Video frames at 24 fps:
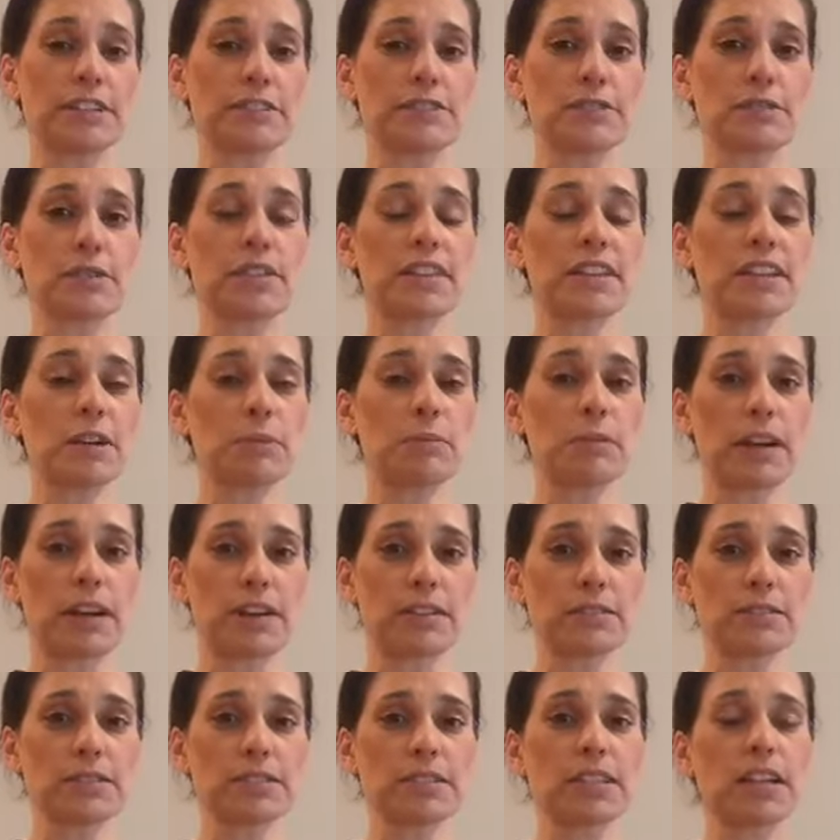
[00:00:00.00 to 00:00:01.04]
So think
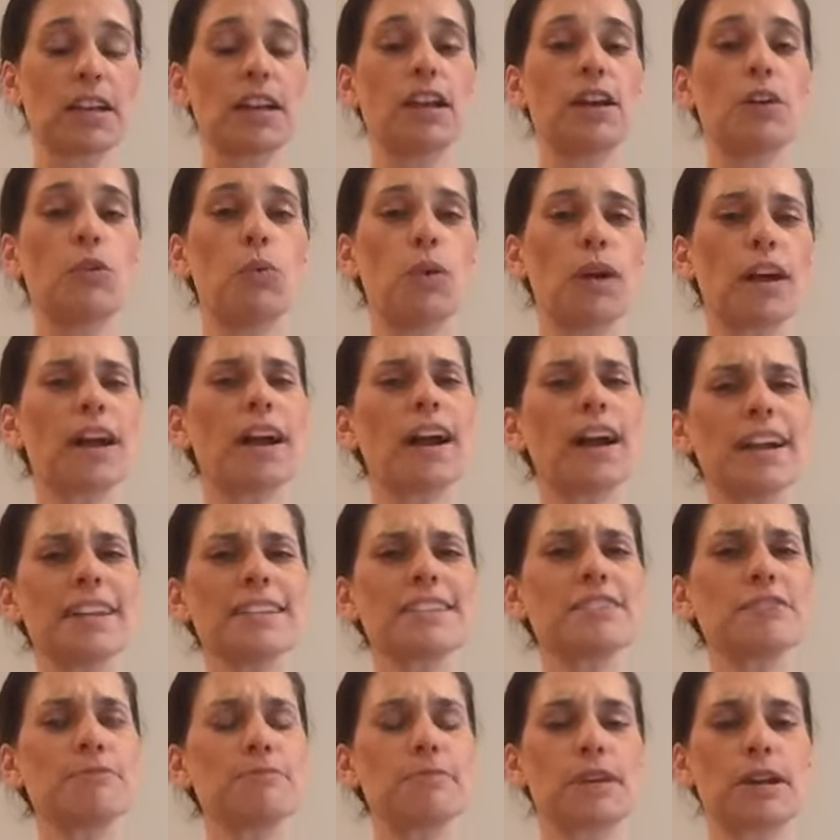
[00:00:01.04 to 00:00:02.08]
about what kinds
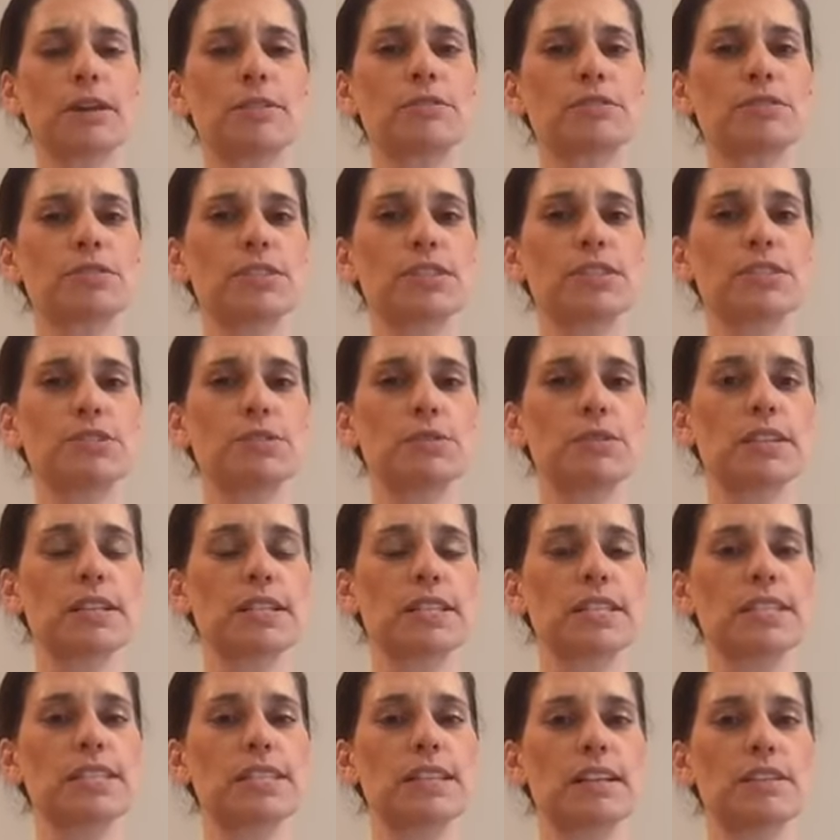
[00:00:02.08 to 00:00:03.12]
of boundaries you can
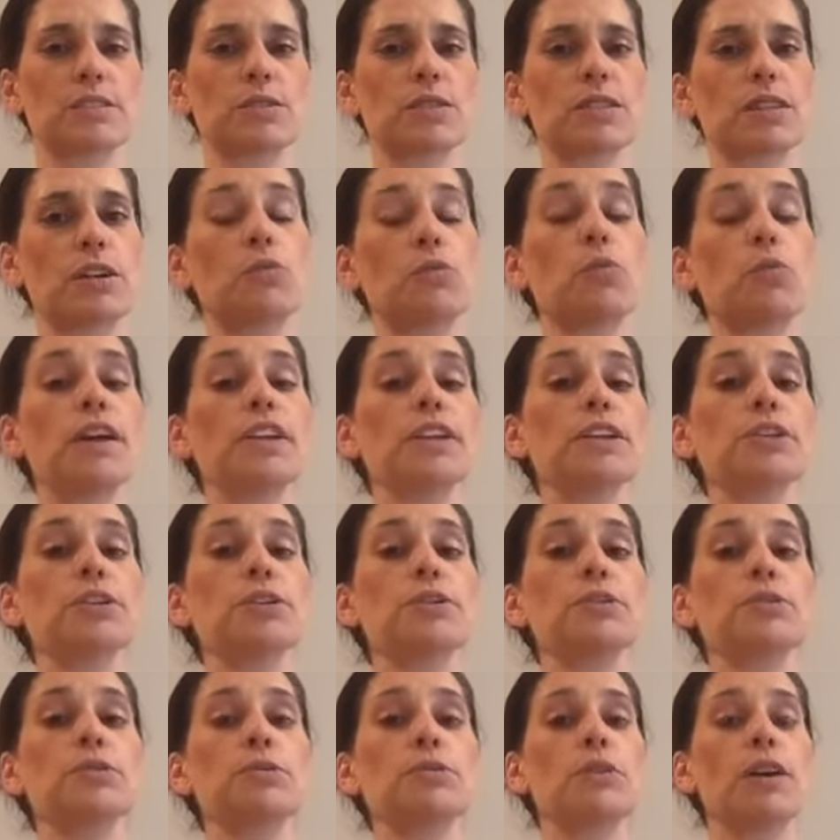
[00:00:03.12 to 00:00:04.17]
set so that when
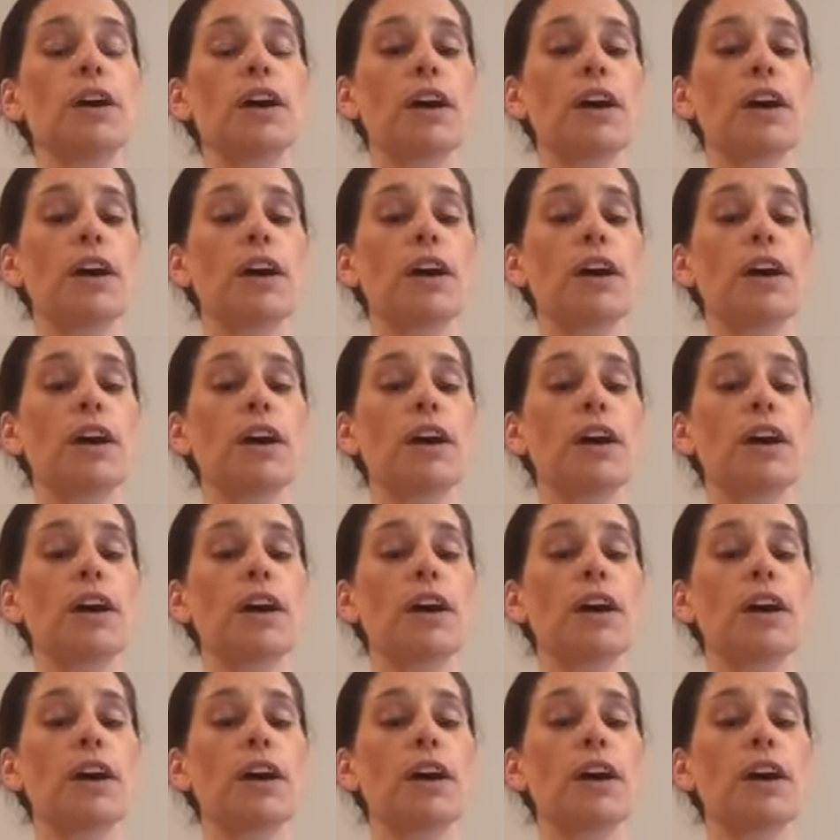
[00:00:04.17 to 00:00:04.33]
you